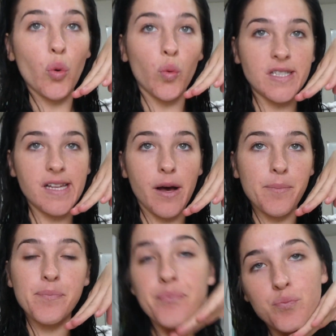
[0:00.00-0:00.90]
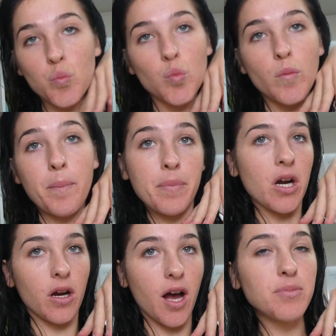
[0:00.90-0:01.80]
What's up?
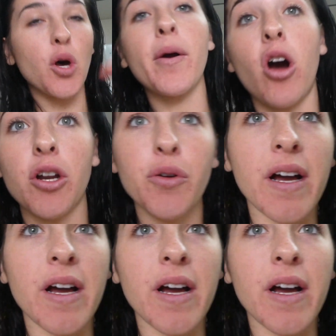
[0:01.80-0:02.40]
Buttercups. Oh my god, you